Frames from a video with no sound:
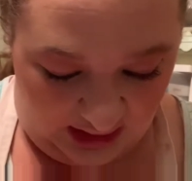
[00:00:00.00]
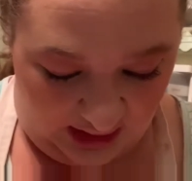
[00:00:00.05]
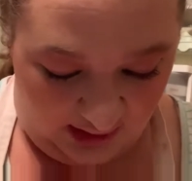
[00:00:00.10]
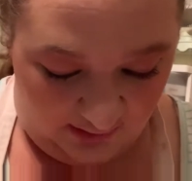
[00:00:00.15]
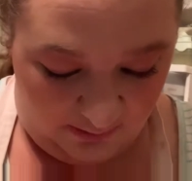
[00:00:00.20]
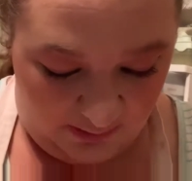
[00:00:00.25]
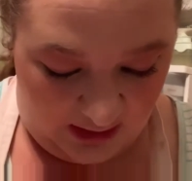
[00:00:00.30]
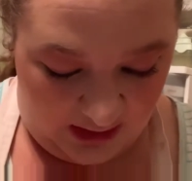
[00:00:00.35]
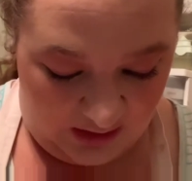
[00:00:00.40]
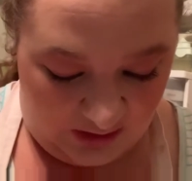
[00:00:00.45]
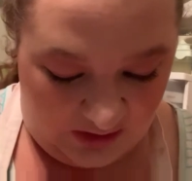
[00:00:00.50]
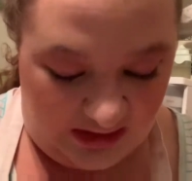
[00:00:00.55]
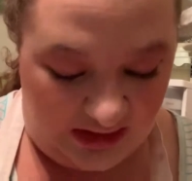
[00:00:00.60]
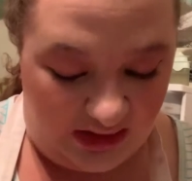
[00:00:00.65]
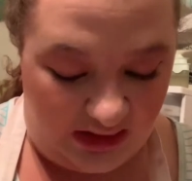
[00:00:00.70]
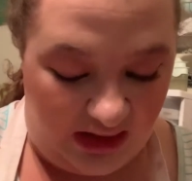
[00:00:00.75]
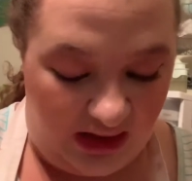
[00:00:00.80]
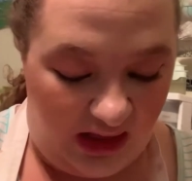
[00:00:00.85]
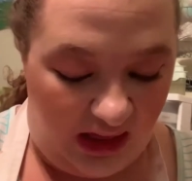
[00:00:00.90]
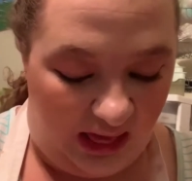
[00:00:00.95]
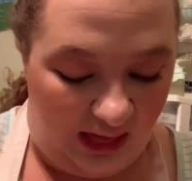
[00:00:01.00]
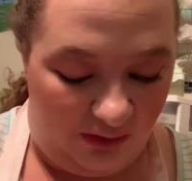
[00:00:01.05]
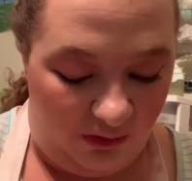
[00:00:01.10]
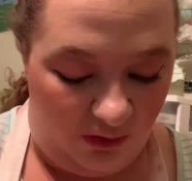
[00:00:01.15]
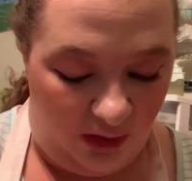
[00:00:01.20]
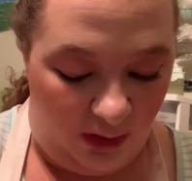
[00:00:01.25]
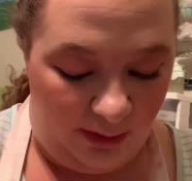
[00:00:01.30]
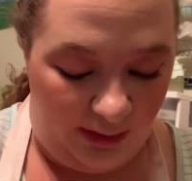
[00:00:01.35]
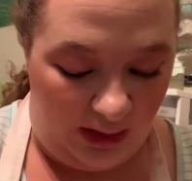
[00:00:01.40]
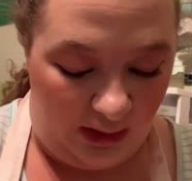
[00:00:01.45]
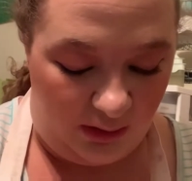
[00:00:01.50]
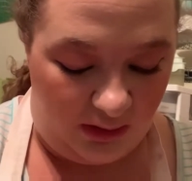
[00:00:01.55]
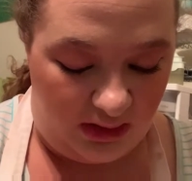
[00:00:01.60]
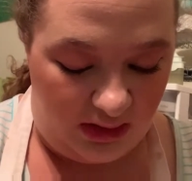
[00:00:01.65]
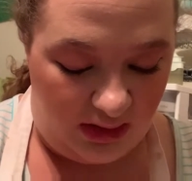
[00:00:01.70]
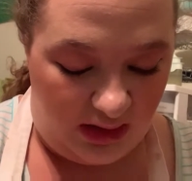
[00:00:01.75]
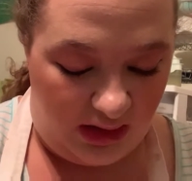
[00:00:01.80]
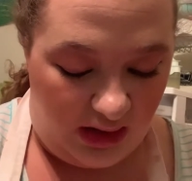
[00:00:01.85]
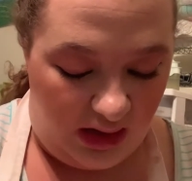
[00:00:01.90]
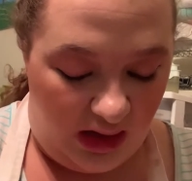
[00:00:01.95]
I've been using these for about
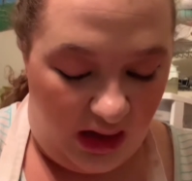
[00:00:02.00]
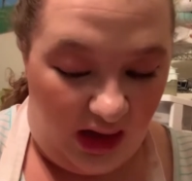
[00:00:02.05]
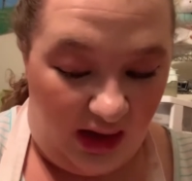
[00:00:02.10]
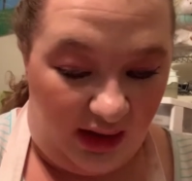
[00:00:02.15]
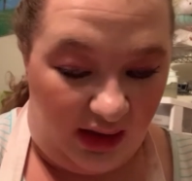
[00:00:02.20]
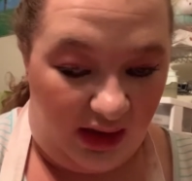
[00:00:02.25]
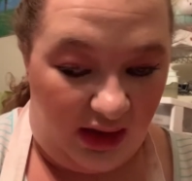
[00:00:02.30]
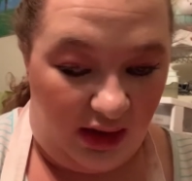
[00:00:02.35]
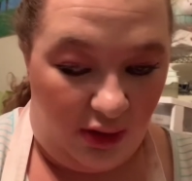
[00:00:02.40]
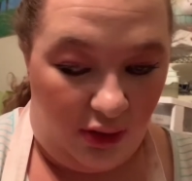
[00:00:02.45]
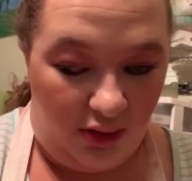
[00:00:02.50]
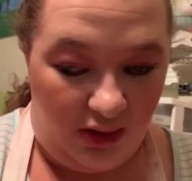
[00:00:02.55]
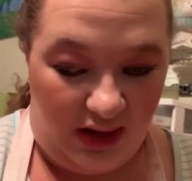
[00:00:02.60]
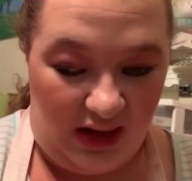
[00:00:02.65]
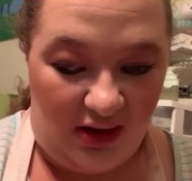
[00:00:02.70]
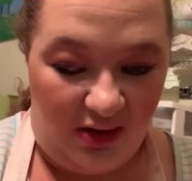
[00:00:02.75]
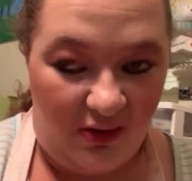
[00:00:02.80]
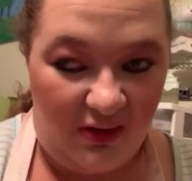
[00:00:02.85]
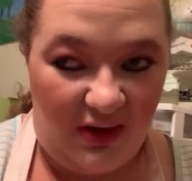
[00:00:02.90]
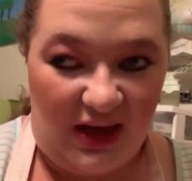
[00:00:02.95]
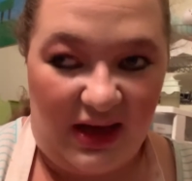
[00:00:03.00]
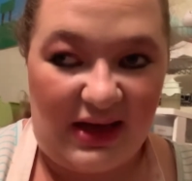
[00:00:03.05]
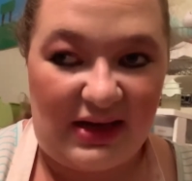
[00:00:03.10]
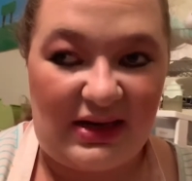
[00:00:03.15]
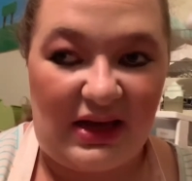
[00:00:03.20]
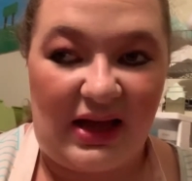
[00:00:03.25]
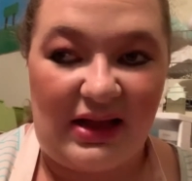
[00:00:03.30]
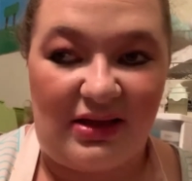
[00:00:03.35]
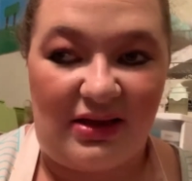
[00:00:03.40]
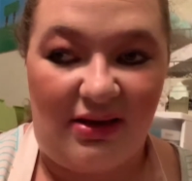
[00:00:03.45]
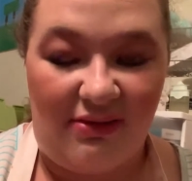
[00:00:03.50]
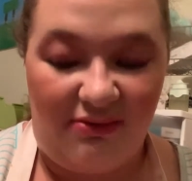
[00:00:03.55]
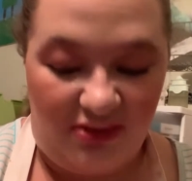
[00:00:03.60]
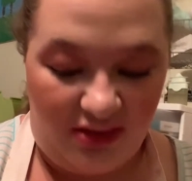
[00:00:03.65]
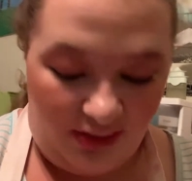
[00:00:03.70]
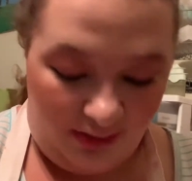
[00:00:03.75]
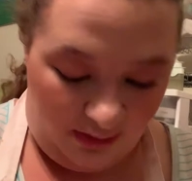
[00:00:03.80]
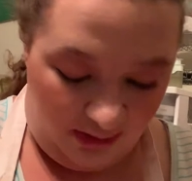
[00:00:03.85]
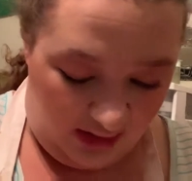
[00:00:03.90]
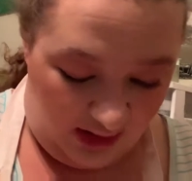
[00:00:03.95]
a year now, and I love
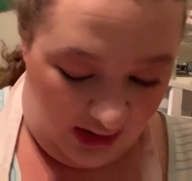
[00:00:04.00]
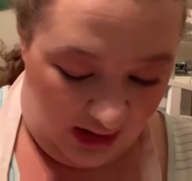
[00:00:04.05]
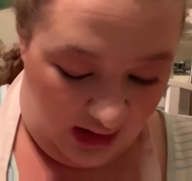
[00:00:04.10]
them.